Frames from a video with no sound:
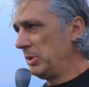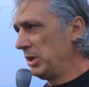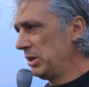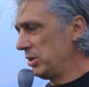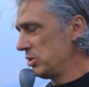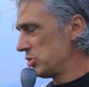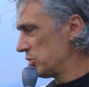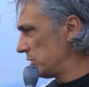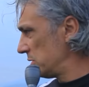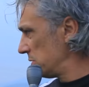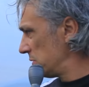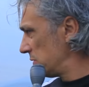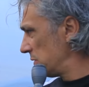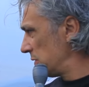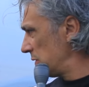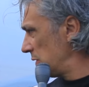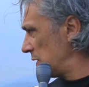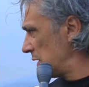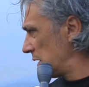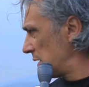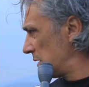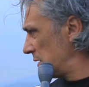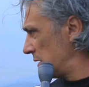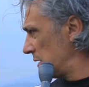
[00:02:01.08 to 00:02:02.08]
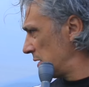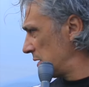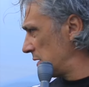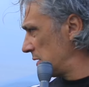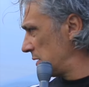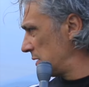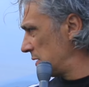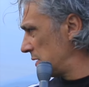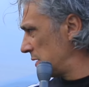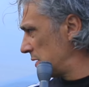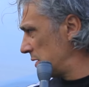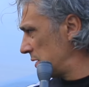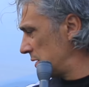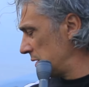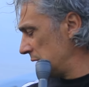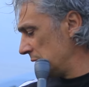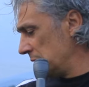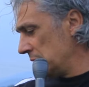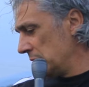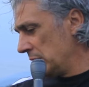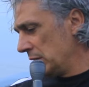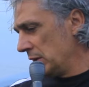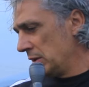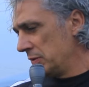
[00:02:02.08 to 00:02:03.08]
manage and
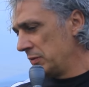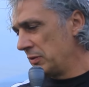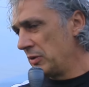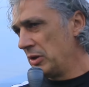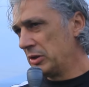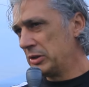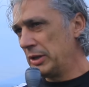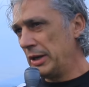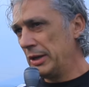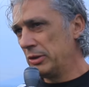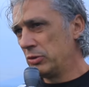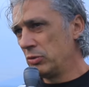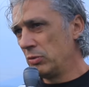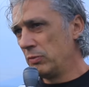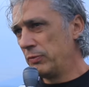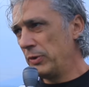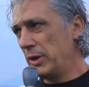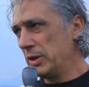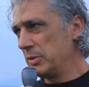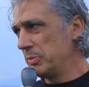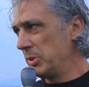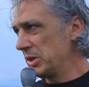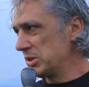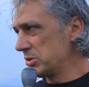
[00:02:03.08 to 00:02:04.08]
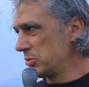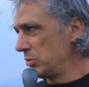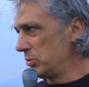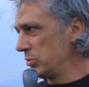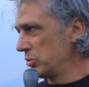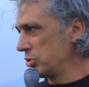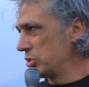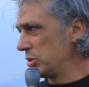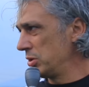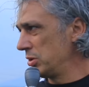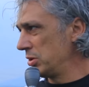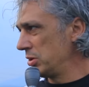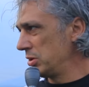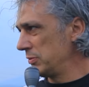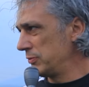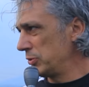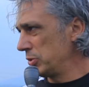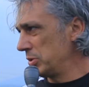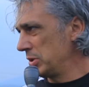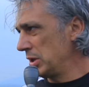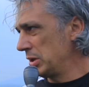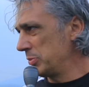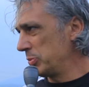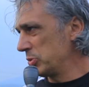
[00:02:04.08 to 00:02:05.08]
we will try to find best solution
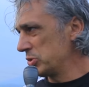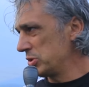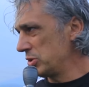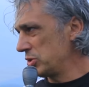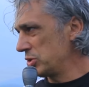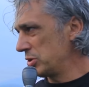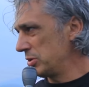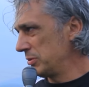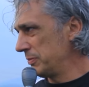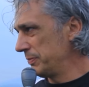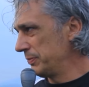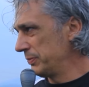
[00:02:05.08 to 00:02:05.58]
for that position.